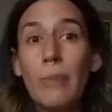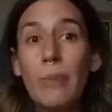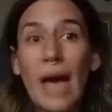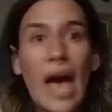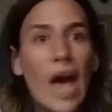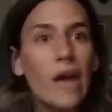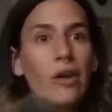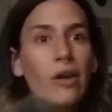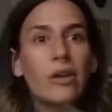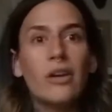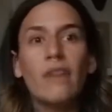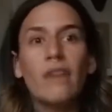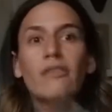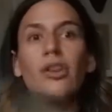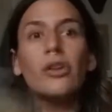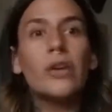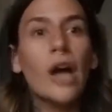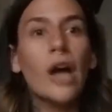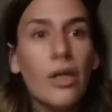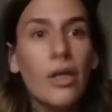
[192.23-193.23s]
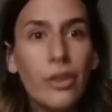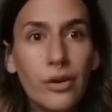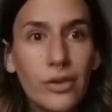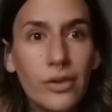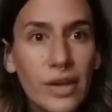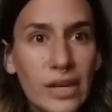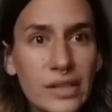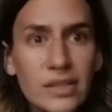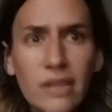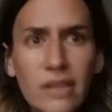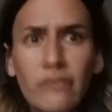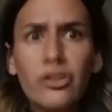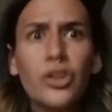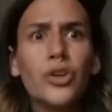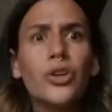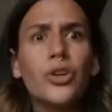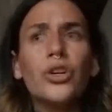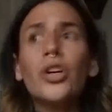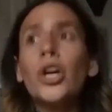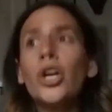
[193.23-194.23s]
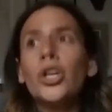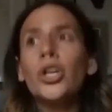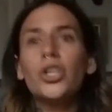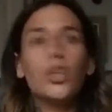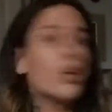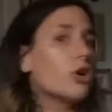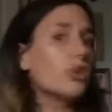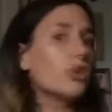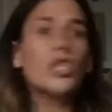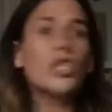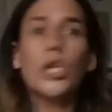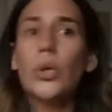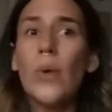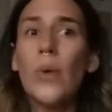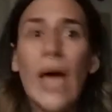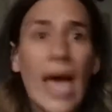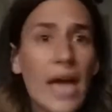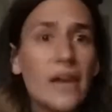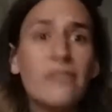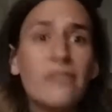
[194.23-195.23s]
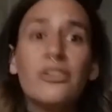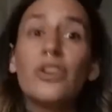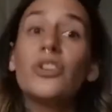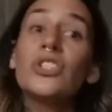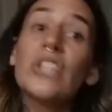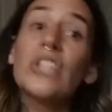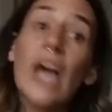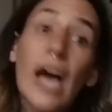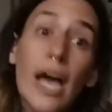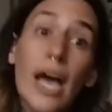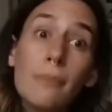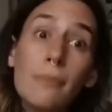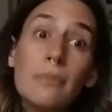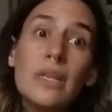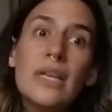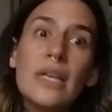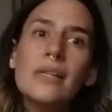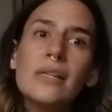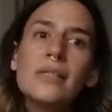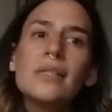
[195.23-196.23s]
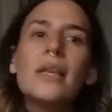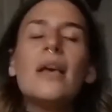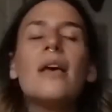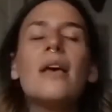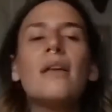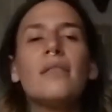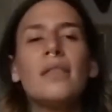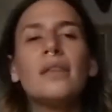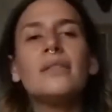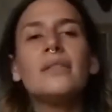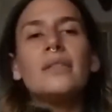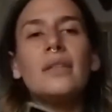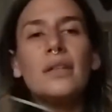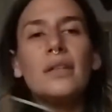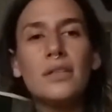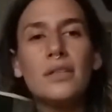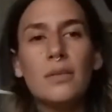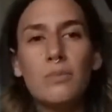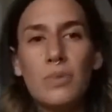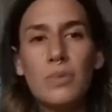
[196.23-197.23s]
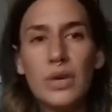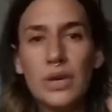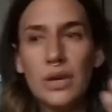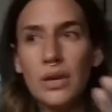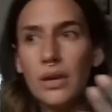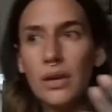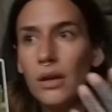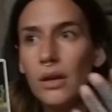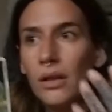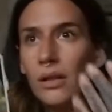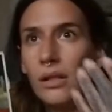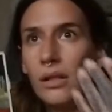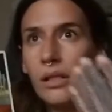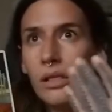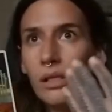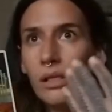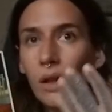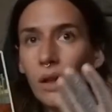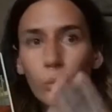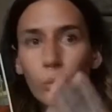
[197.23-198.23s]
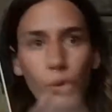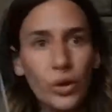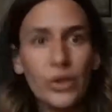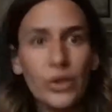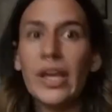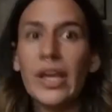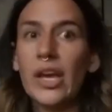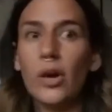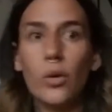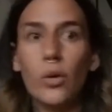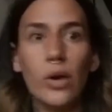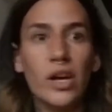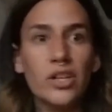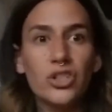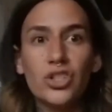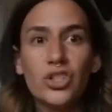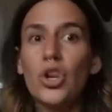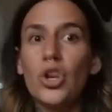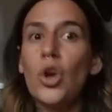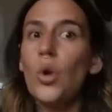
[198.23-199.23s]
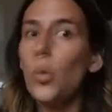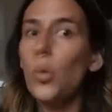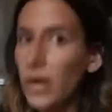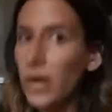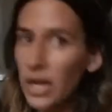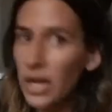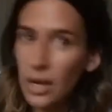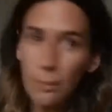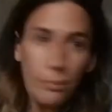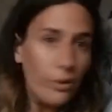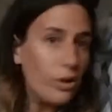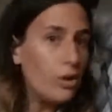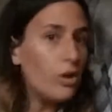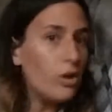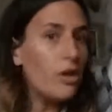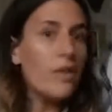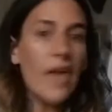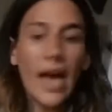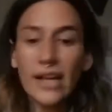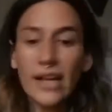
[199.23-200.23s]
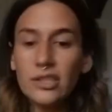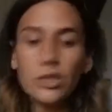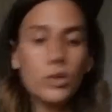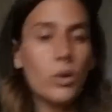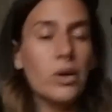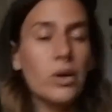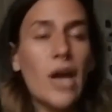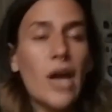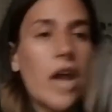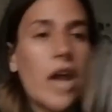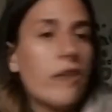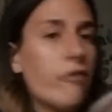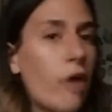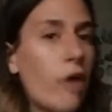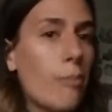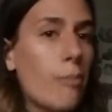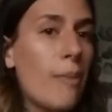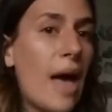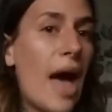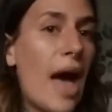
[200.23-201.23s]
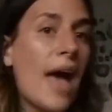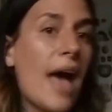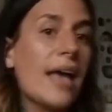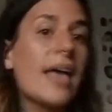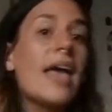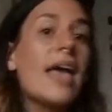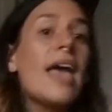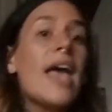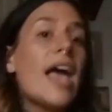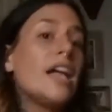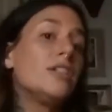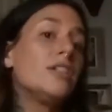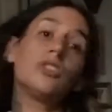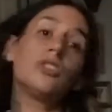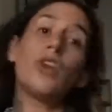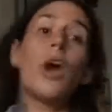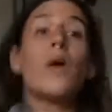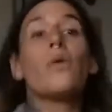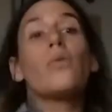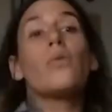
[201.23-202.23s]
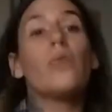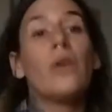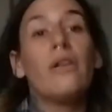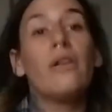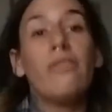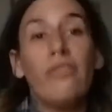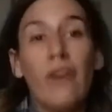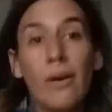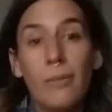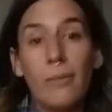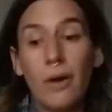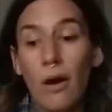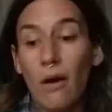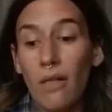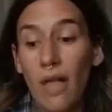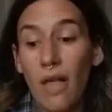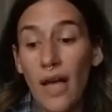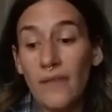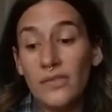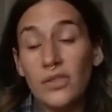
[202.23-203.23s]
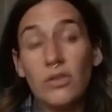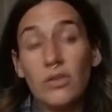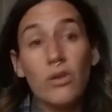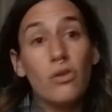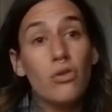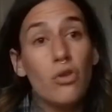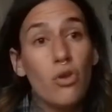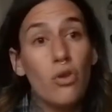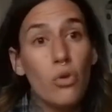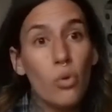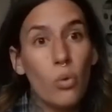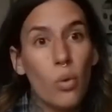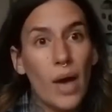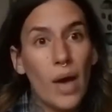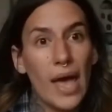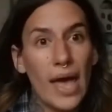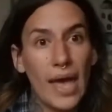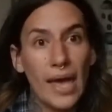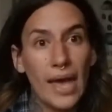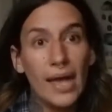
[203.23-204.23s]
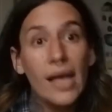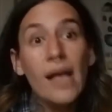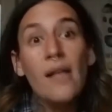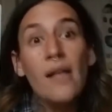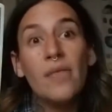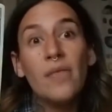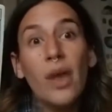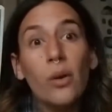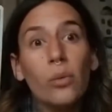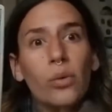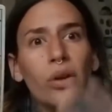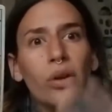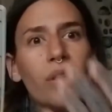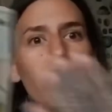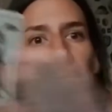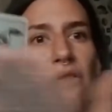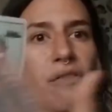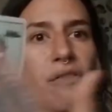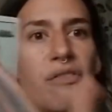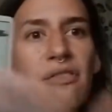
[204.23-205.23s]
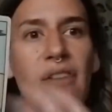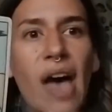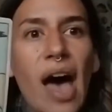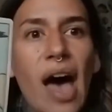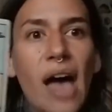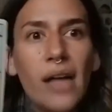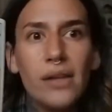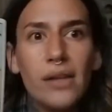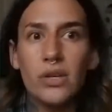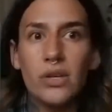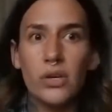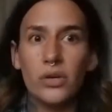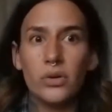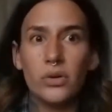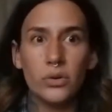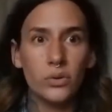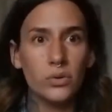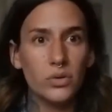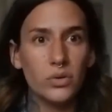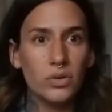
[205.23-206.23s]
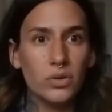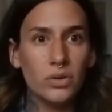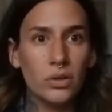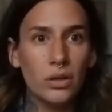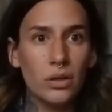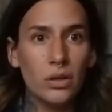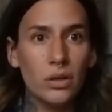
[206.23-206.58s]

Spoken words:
pattern of your otherness, of your too ahead of your timeness, this needs to be relinquished. We need to pull that sword out of our back and start reframing our lives in a new way that really values